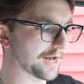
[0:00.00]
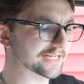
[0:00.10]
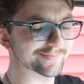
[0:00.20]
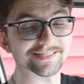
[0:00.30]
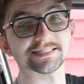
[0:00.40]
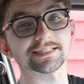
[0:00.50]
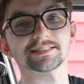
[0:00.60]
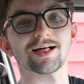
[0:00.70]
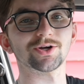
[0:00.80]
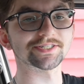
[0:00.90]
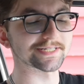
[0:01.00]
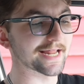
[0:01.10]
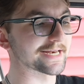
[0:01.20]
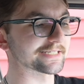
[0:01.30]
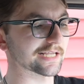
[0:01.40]
Then I spent
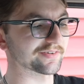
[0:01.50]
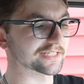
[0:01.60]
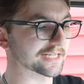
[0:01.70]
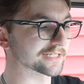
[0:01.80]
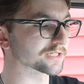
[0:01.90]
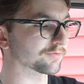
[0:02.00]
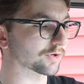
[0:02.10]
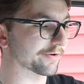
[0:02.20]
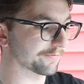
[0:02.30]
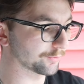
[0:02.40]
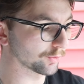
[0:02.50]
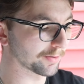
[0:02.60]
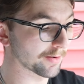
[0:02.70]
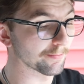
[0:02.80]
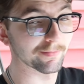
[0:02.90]
$6.97 for a fuel pump